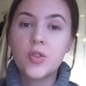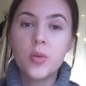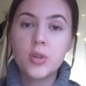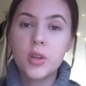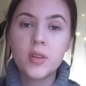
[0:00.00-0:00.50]
so
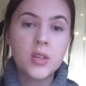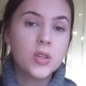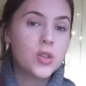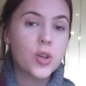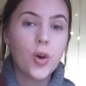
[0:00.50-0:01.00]
much. Like this is
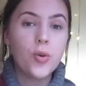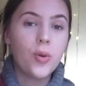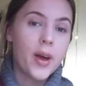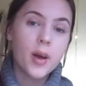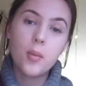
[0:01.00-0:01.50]
so
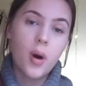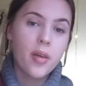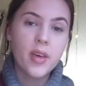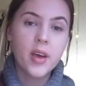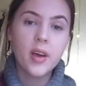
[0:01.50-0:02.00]
like my
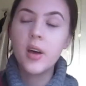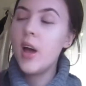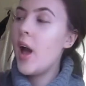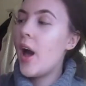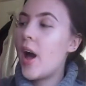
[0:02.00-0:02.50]
thing.
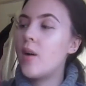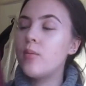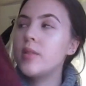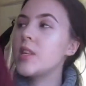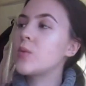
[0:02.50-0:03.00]
Um,
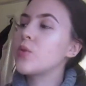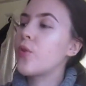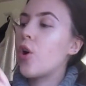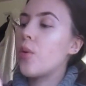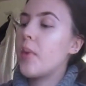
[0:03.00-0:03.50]
this was
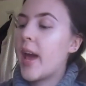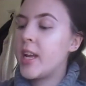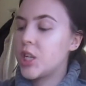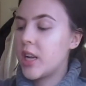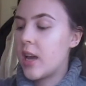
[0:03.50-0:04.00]
from
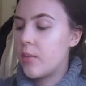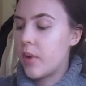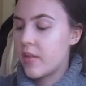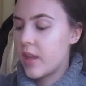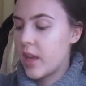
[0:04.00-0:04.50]
H&M, I
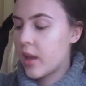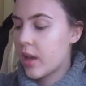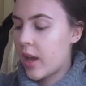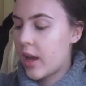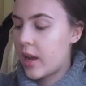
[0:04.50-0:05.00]
think,
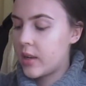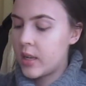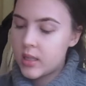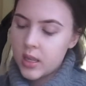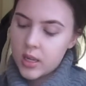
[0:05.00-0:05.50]
and
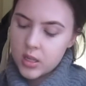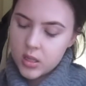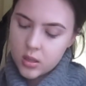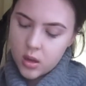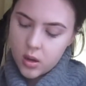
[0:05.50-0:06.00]
it's in a
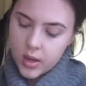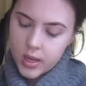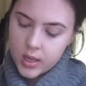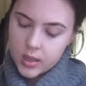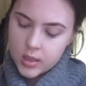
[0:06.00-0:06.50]

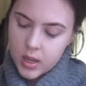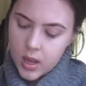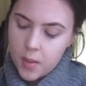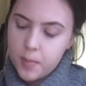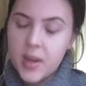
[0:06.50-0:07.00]
size
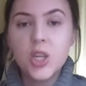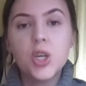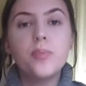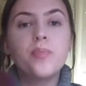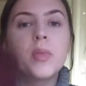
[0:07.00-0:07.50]

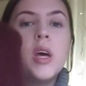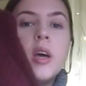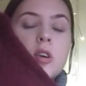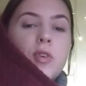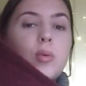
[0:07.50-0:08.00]
medium
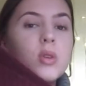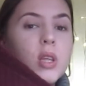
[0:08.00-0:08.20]
if anyone's